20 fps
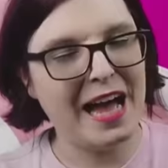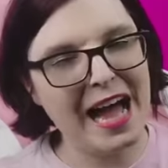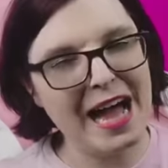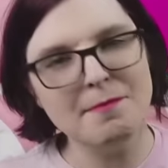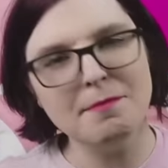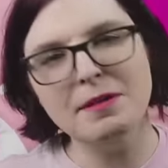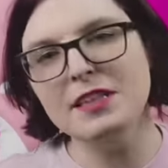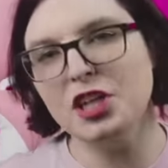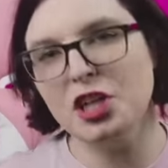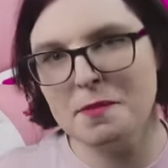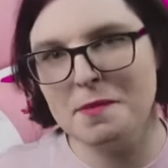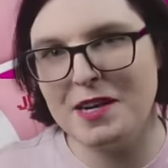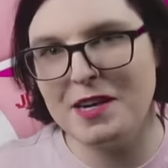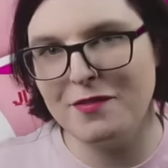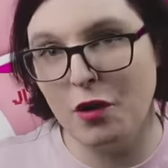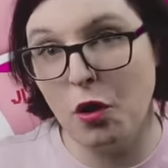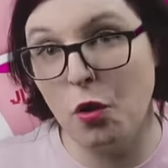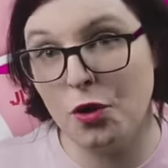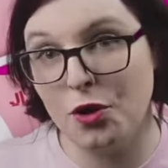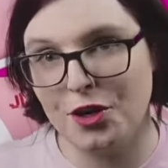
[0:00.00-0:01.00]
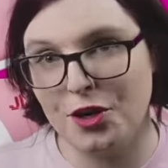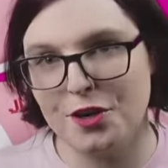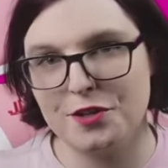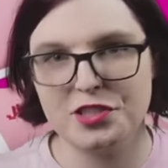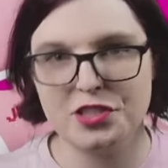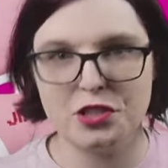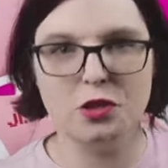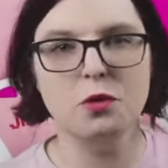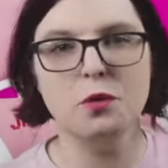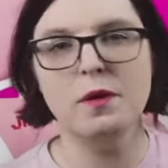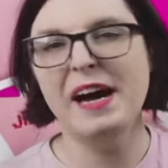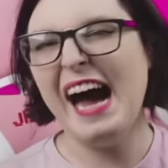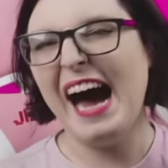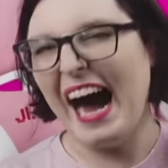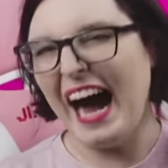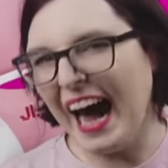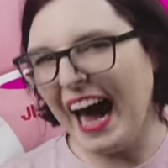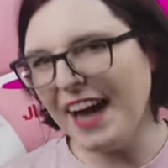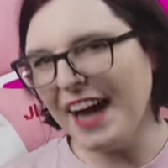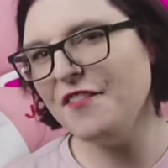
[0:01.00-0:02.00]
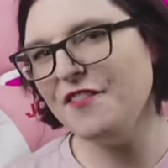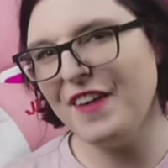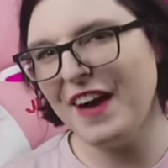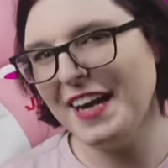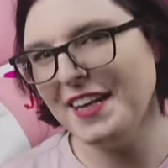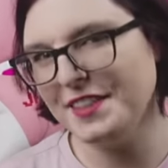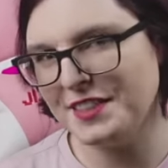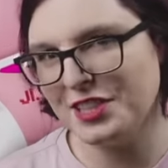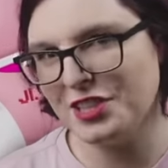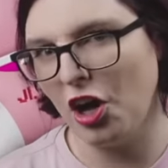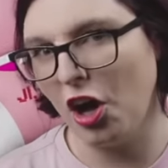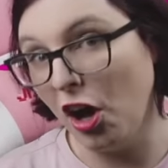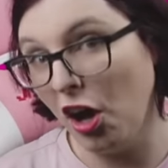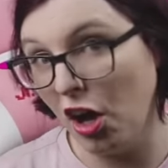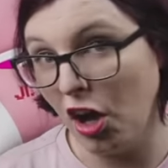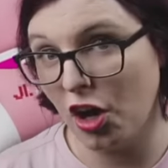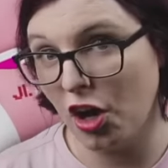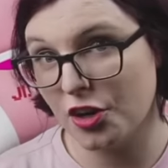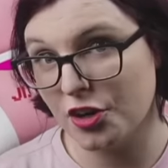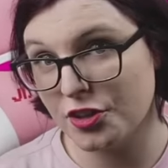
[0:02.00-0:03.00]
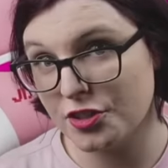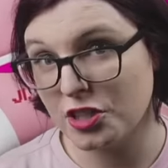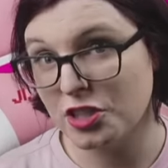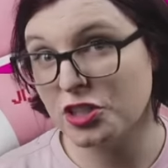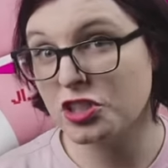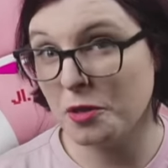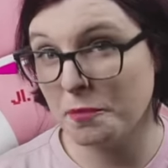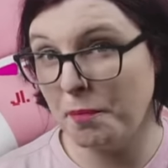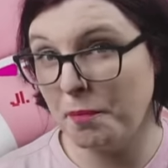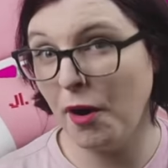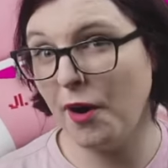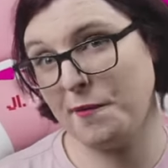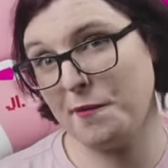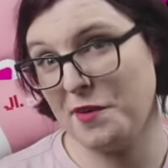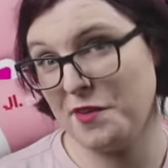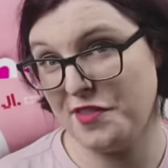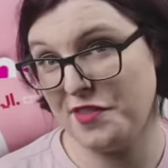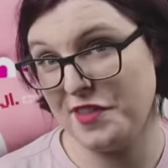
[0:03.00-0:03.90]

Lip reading: I'm a little bit of a hoarder, so I find it hard to part with